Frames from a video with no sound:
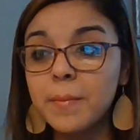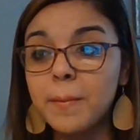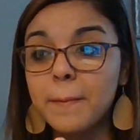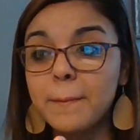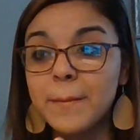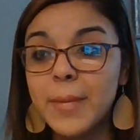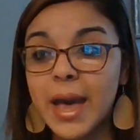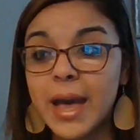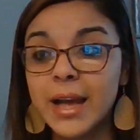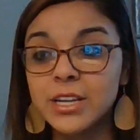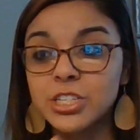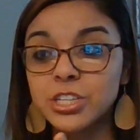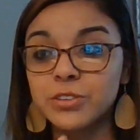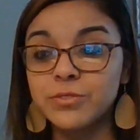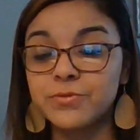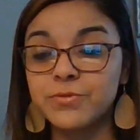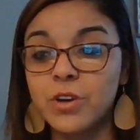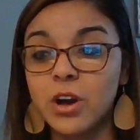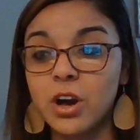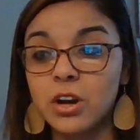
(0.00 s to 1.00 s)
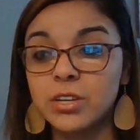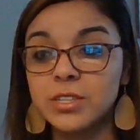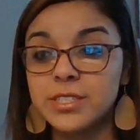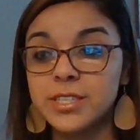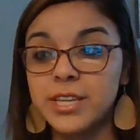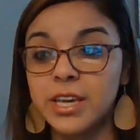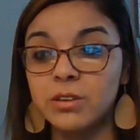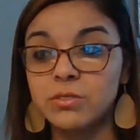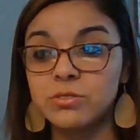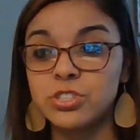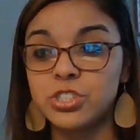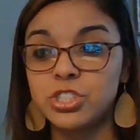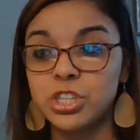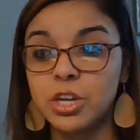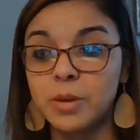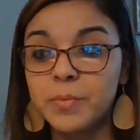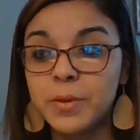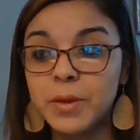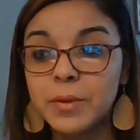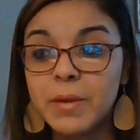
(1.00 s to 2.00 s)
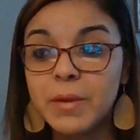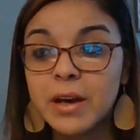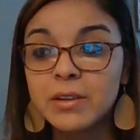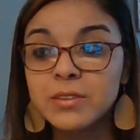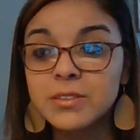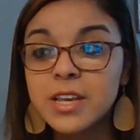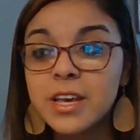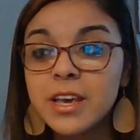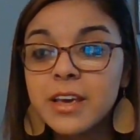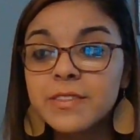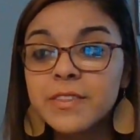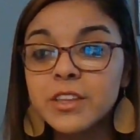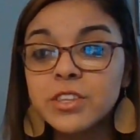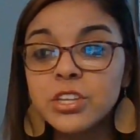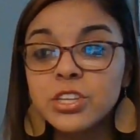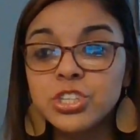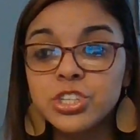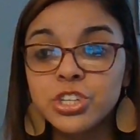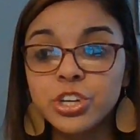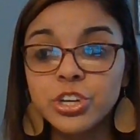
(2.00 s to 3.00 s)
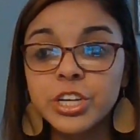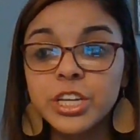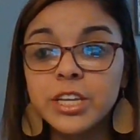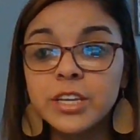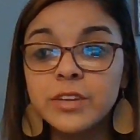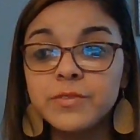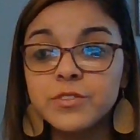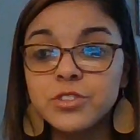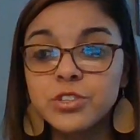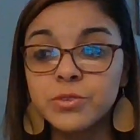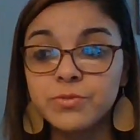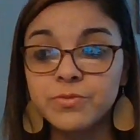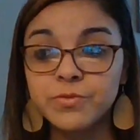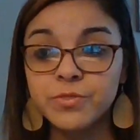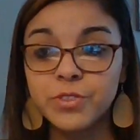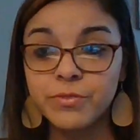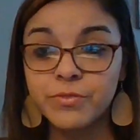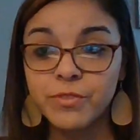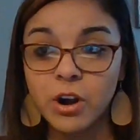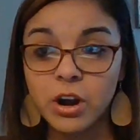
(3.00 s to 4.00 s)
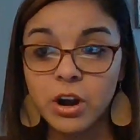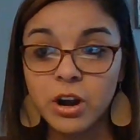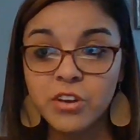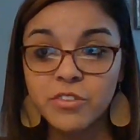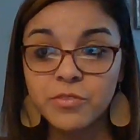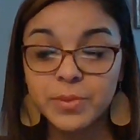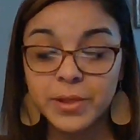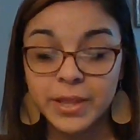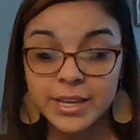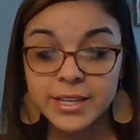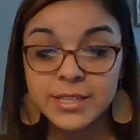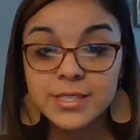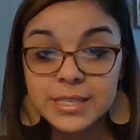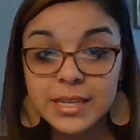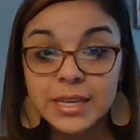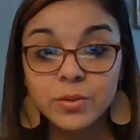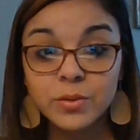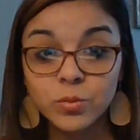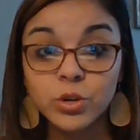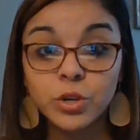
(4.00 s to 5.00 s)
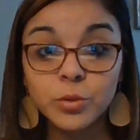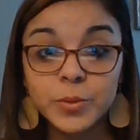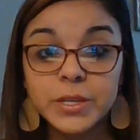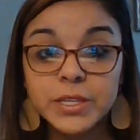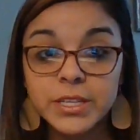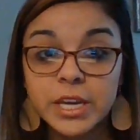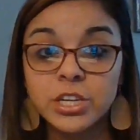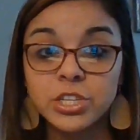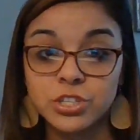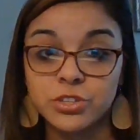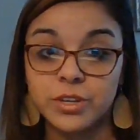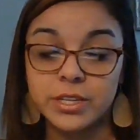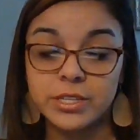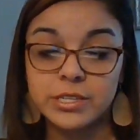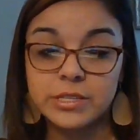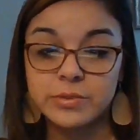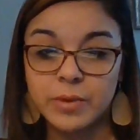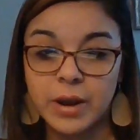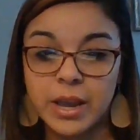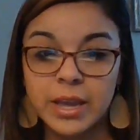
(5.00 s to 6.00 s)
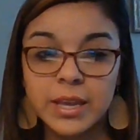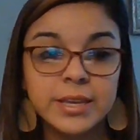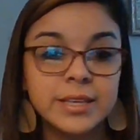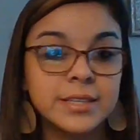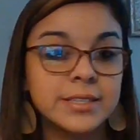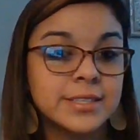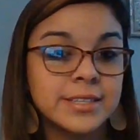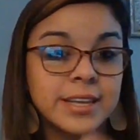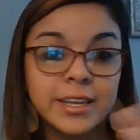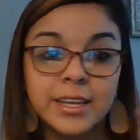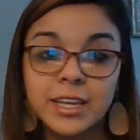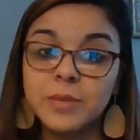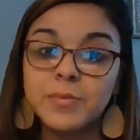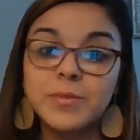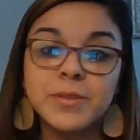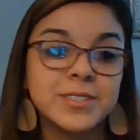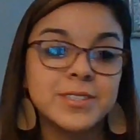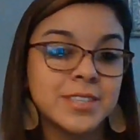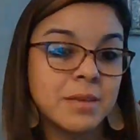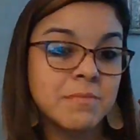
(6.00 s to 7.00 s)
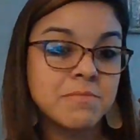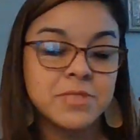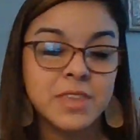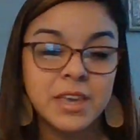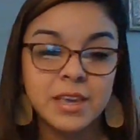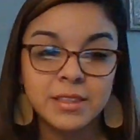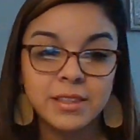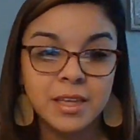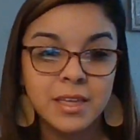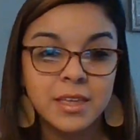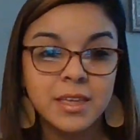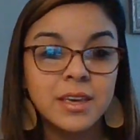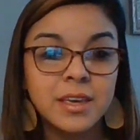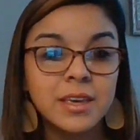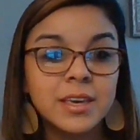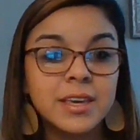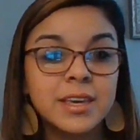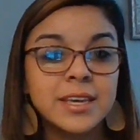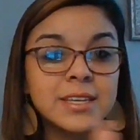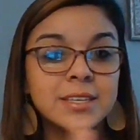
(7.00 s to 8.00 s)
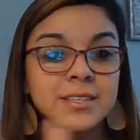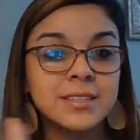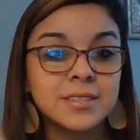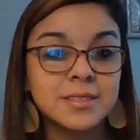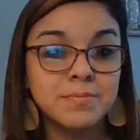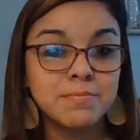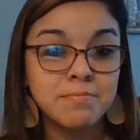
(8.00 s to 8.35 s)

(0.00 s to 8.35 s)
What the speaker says: Magic Frog tells Jumping Mouse that the journey to the far-off place will be dangerous, right? He's telling him the same thing that his